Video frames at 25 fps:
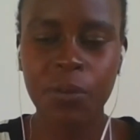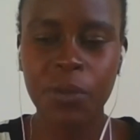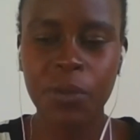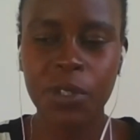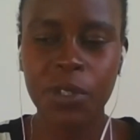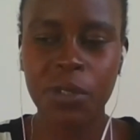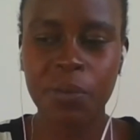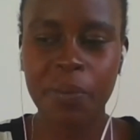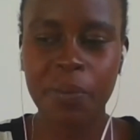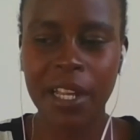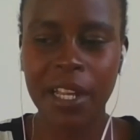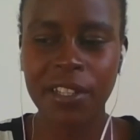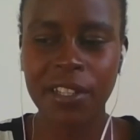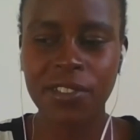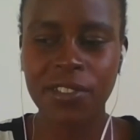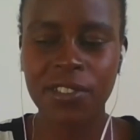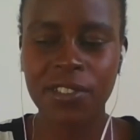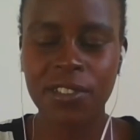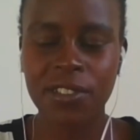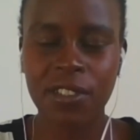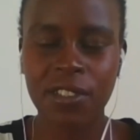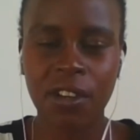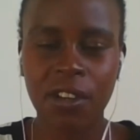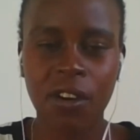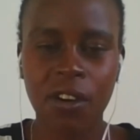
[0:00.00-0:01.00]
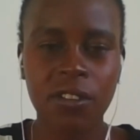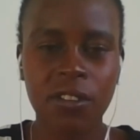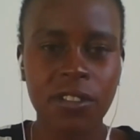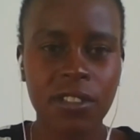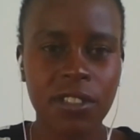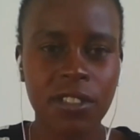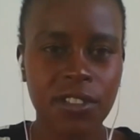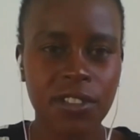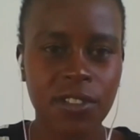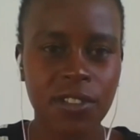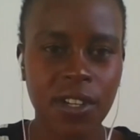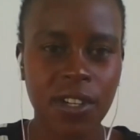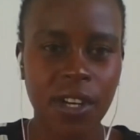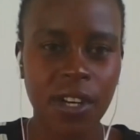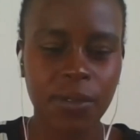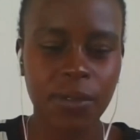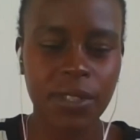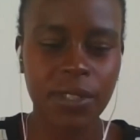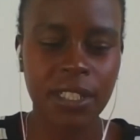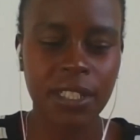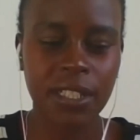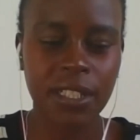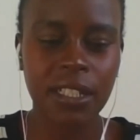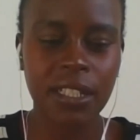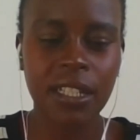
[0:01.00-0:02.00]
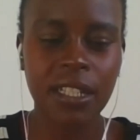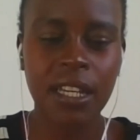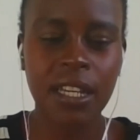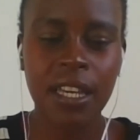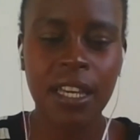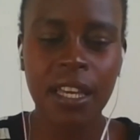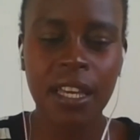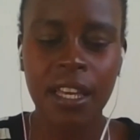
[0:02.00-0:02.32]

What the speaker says: which manages content routing,